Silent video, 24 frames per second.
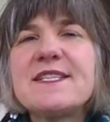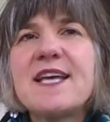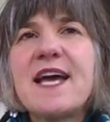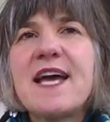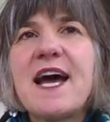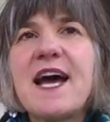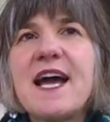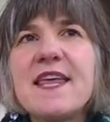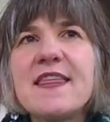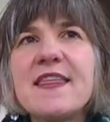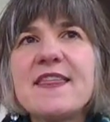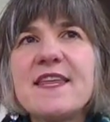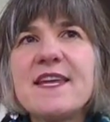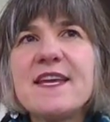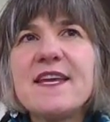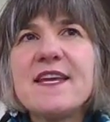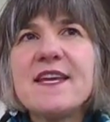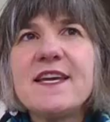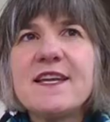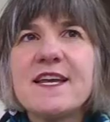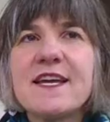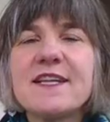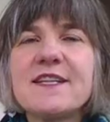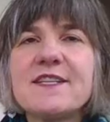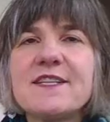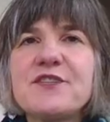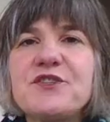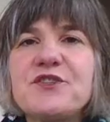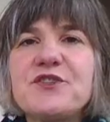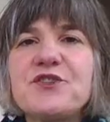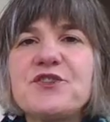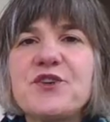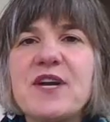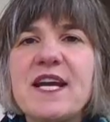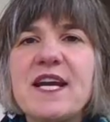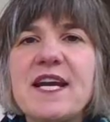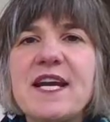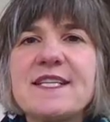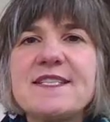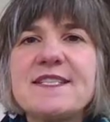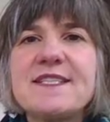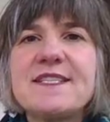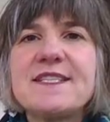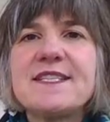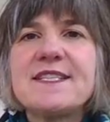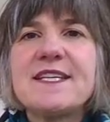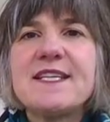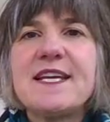I think it illustrates
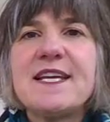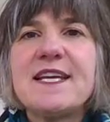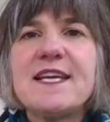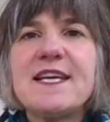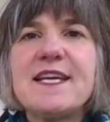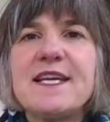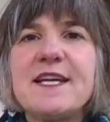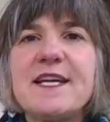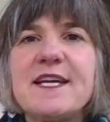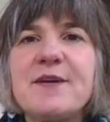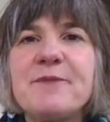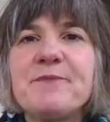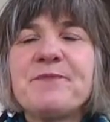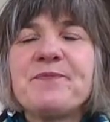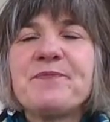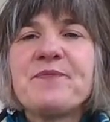the